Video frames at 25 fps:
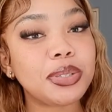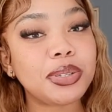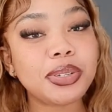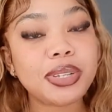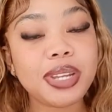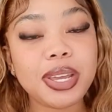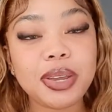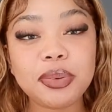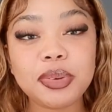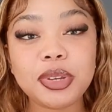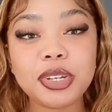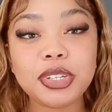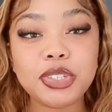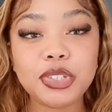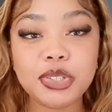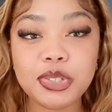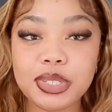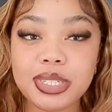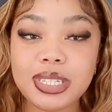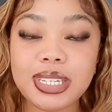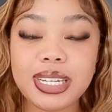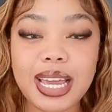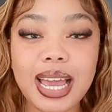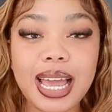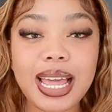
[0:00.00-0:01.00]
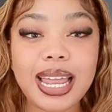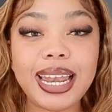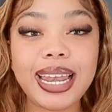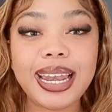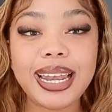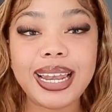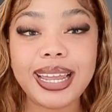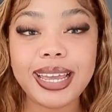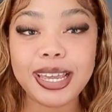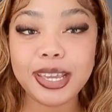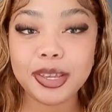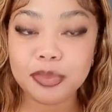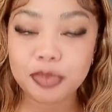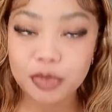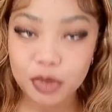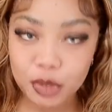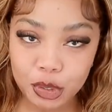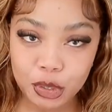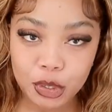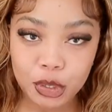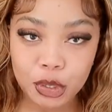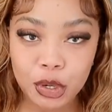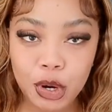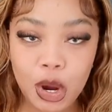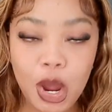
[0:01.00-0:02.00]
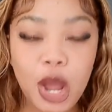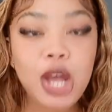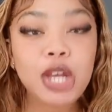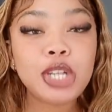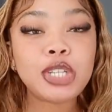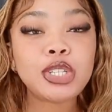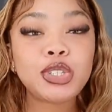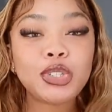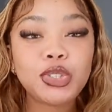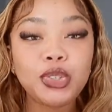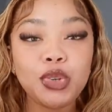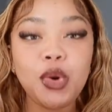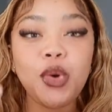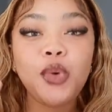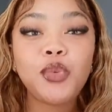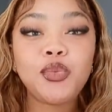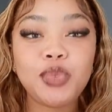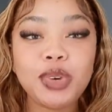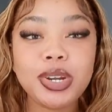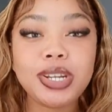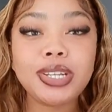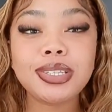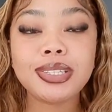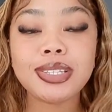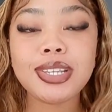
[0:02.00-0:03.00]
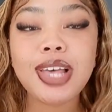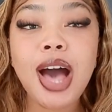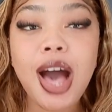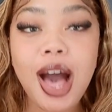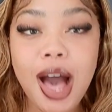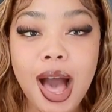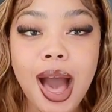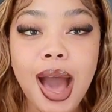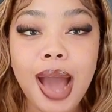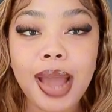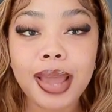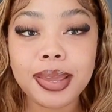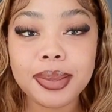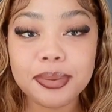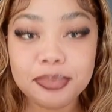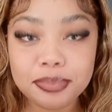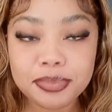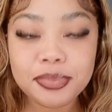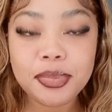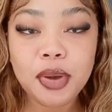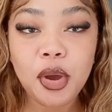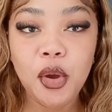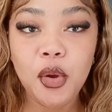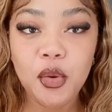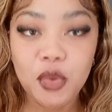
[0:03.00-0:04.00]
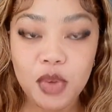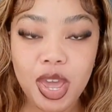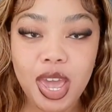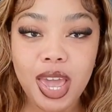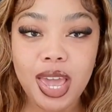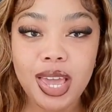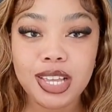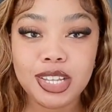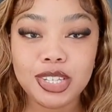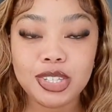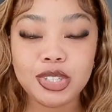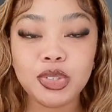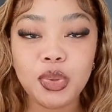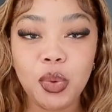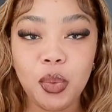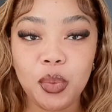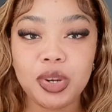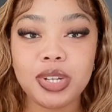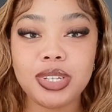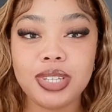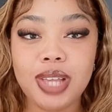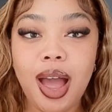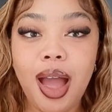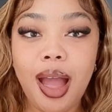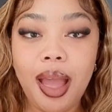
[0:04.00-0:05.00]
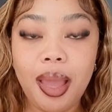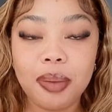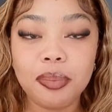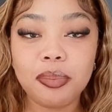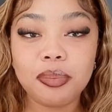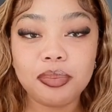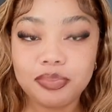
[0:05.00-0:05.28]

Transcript: today we are shooting a labor story time. Okay, story time.